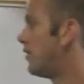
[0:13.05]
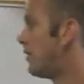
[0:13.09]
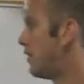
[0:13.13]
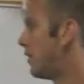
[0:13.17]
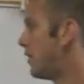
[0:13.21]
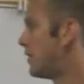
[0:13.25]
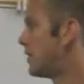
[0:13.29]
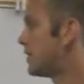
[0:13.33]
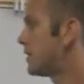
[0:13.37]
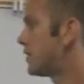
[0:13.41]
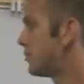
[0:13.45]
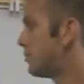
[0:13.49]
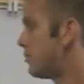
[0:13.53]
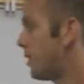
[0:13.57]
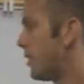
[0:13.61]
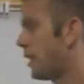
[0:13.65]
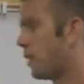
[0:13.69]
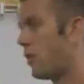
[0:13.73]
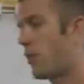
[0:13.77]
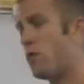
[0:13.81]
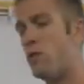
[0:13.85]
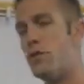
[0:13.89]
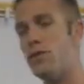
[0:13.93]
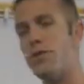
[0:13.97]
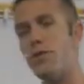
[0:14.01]
first make
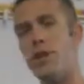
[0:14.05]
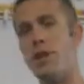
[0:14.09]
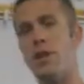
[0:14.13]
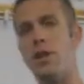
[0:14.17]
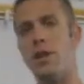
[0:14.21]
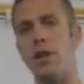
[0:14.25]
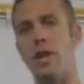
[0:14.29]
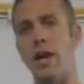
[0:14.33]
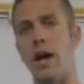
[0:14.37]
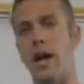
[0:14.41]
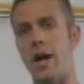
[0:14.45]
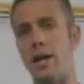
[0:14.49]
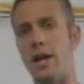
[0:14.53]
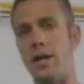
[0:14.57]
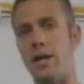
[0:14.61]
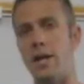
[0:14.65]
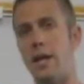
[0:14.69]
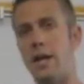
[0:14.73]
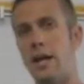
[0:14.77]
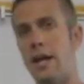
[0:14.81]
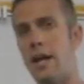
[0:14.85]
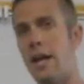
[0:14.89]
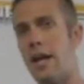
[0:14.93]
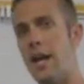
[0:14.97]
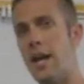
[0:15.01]
a horizontal line
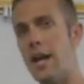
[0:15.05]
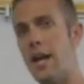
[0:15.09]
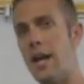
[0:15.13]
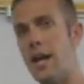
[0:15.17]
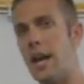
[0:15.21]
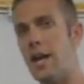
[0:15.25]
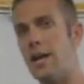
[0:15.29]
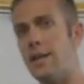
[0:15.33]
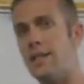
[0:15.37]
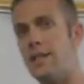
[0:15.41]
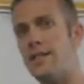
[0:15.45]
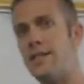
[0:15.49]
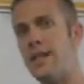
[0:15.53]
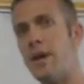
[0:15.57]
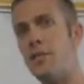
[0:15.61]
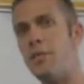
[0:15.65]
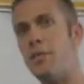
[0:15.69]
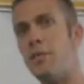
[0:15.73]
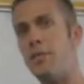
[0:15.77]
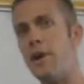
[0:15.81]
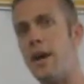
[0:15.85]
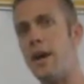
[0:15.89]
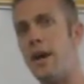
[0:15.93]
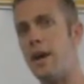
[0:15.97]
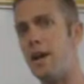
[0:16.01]
and
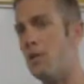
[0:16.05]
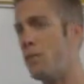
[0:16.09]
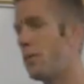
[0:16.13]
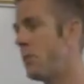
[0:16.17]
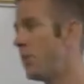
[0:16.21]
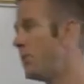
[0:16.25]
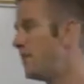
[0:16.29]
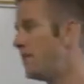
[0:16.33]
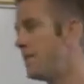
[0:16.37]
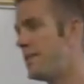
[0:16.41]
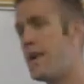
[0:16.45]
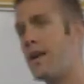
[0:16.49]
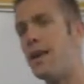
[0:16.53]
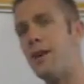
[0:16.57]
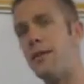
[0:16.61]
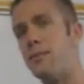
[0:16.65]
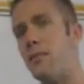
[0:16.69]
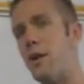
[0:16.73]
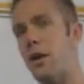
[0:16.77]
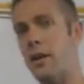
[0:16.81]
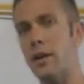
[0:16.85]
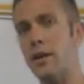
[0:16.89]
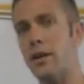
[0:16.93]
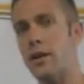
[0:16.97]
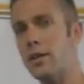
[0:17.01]
separate it with tick
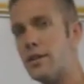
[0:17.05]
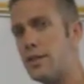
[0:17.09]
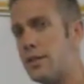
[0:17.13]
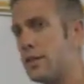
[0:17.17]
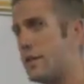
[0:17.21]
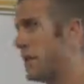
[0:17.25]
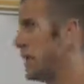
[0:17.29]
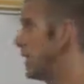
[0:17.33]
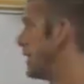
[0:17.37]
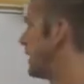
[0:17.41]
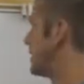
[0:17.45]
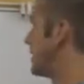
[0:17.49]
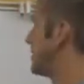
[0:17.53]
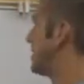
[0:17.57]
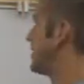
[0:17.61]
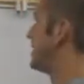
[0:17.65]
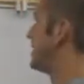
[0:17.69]
marks. That's